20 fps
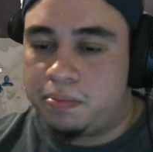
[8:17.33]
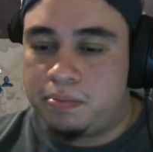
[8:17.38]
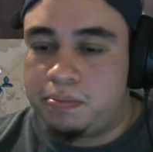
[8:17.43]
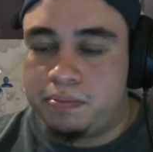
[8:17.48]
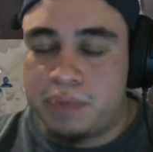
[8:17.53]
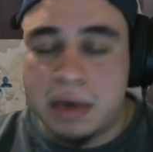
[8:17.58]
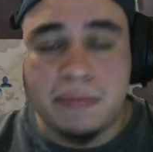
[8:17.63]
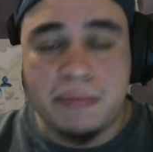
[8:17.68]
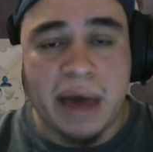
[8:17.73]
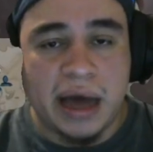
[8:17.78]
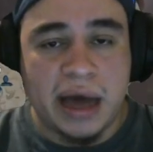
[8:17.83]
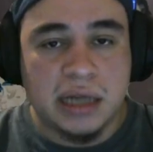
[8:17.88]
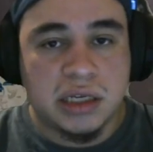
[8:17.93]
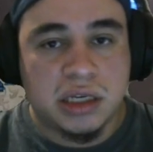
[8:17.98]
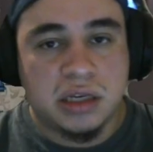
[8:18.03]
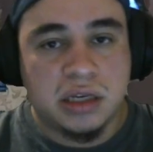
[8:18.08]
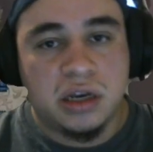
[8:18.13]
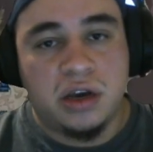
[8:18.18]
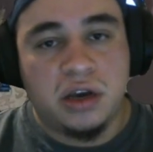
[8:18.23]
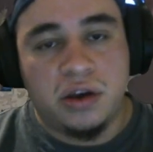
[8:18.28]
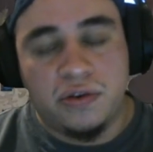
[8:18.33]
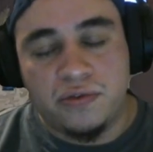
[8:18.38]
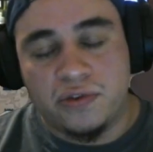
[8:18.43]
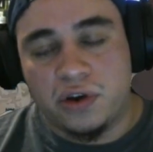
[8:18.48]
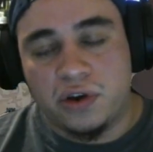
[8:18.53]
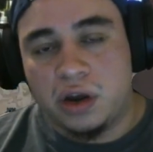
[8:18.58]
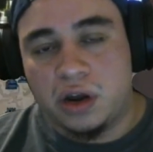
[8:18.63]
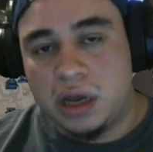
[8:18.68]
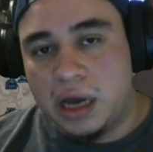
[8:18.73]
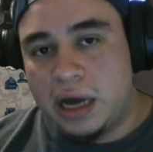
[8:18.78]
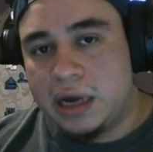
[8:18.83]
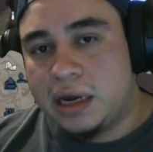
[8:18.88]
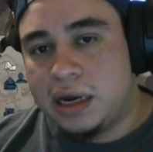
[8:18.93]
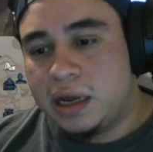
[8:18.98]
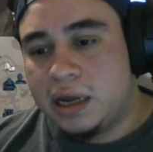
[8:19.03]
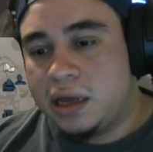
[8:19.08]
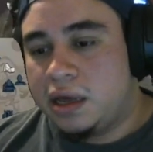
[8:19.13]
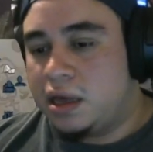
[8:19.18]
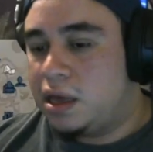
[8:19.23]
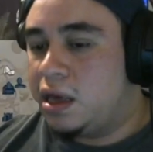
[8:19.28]
B-mats for a gun.
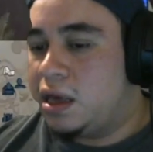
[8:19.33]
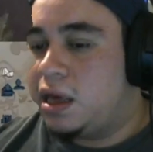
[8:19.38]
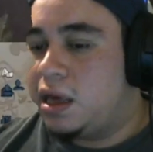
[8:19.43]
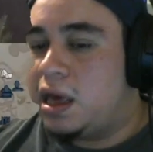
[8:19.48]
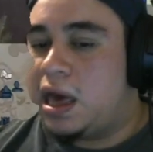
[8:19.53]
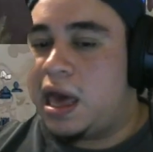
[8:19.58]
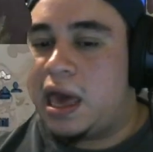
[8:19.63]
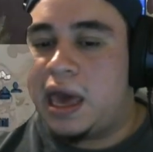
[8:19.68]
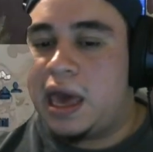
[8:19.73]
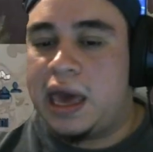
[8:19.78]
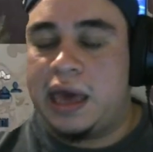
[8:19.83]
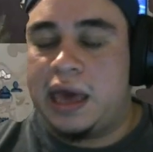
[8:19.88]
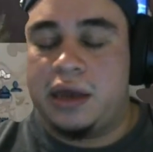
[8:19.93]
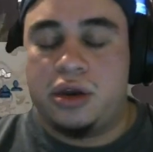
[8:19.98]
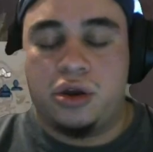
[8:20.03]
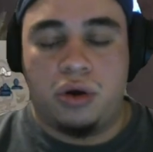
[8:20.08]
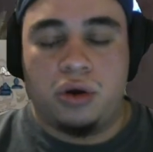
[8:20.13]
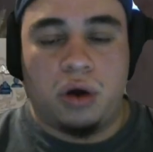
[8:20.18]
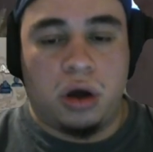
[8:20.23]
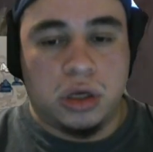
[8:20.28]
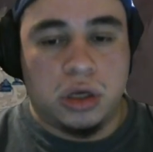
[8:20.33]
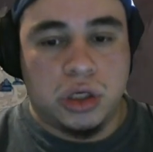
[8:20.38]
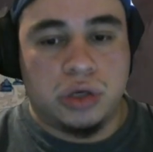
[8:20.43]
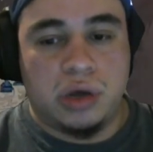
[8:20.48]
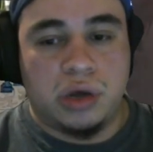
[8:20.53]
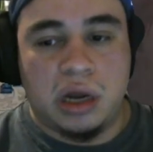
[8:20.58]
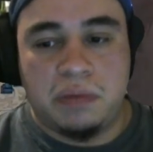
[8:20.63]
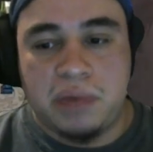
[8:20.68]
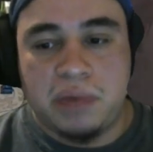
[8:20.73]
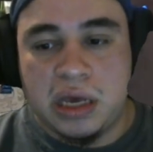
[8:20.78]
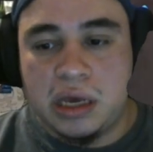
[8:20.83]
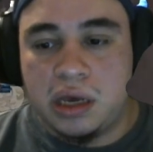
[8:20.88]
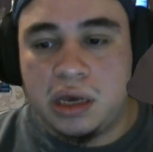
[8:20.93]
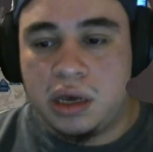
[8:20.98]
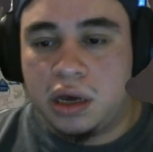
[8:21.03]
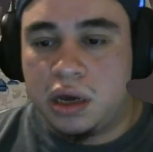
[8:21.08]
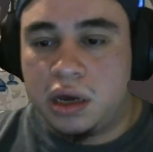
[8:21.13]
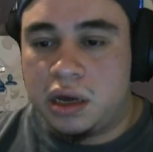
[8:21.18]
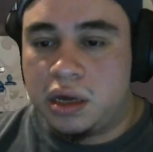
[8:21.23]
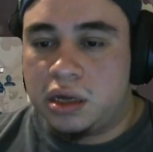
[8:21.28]
And you're also going to
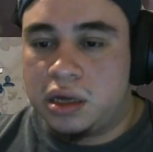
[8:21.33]
be